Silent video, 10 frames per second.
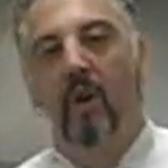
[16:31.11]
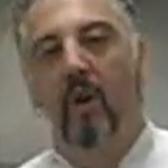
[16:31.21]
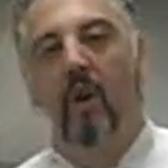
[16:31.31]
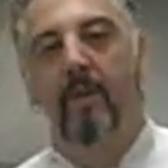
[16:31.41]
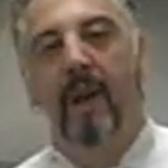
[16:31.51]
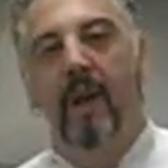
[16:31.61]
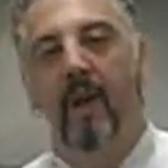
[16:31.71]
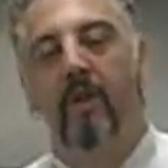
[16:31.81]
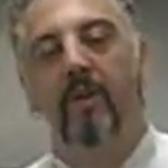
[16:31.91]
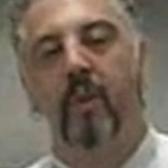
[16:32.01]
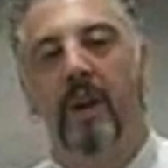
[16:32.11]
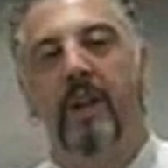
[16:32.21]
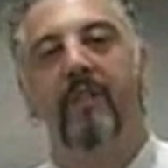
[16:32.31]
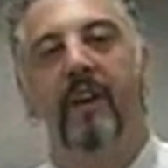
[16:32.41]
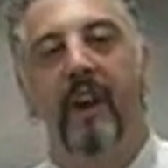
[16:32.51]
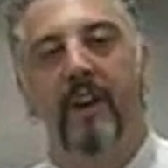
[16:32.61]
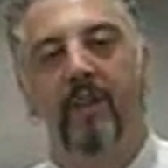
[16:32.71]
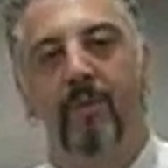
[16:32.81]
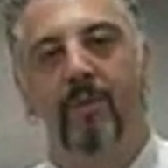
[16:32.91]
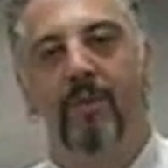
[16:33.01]
or about 120 different
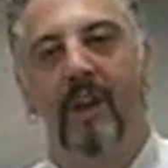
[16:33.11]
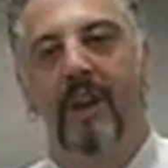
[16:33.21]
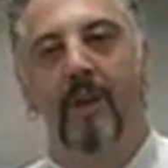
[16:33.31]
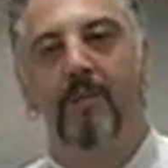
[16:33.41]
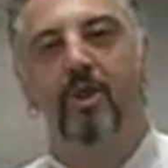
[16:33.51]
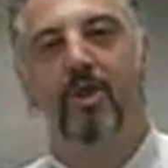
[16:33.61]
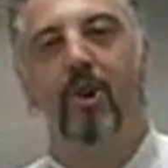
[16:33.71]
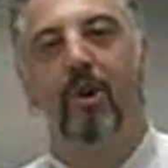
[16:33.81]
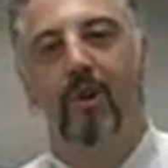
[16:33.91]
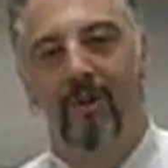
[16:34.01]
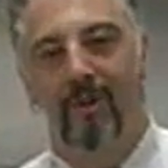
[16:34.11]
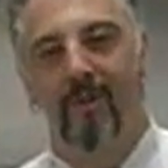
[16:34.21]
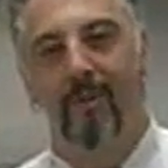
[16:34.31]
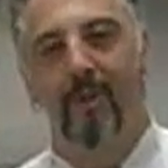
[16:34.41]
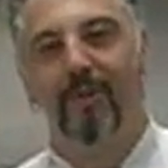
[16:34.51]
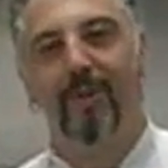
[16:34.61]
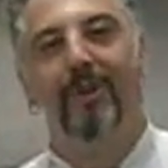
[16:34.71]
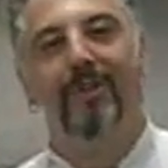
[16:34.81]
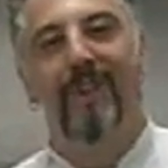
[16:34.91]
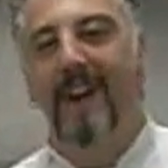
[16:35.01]
items that I'm sure will suit
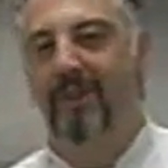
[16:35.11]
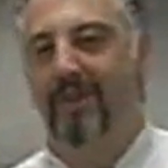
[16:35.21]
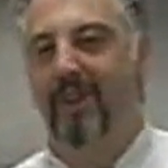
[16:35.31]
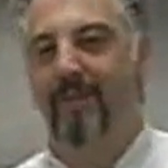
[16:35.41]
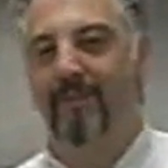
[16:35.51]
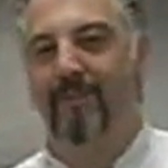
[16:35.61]
your fancy.